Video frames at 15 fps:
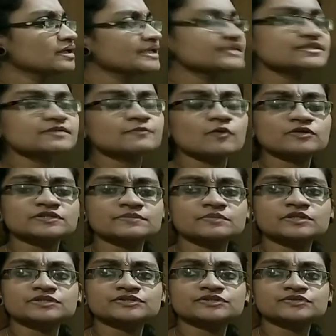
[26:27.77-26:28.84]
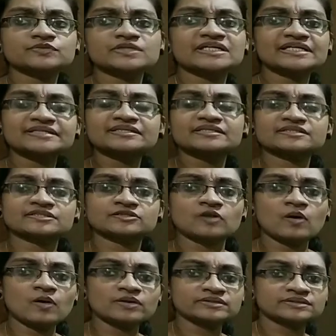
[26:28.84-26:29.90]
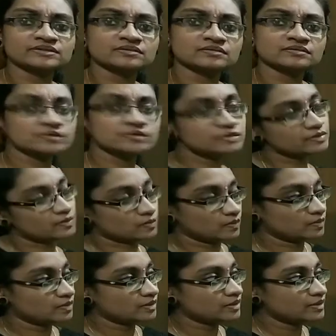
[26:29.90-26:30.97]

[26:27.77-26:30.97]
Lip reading: Is it possible to eat the stones? No.